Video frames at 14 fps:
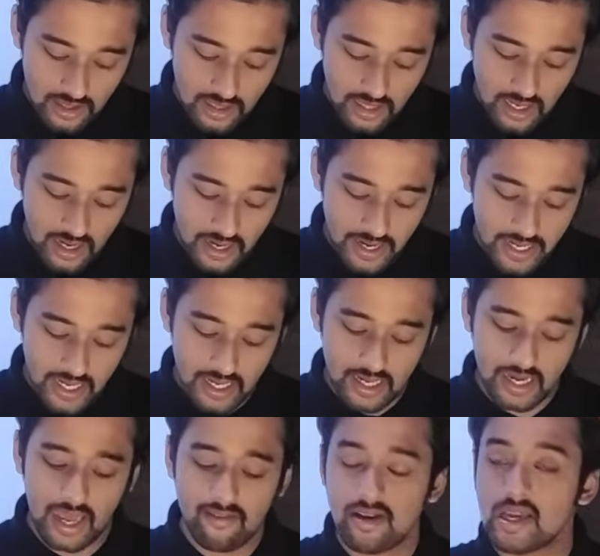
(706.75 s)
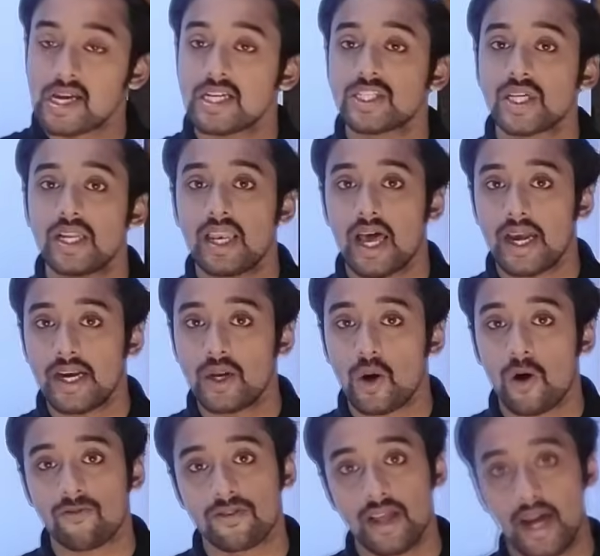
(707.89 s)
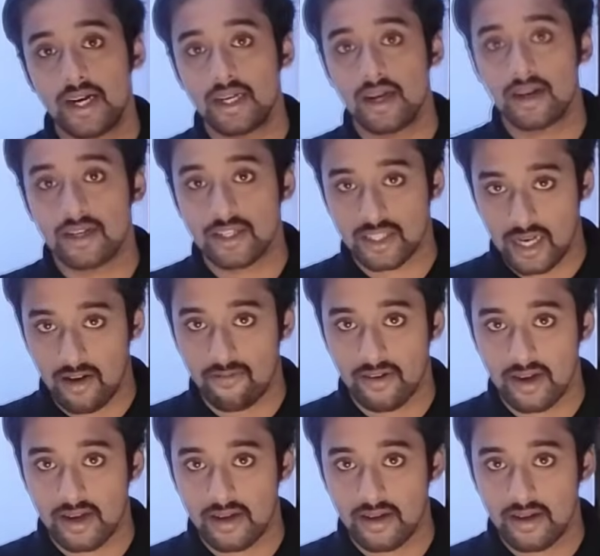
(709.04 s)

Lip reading: The red navigation light of that traffic.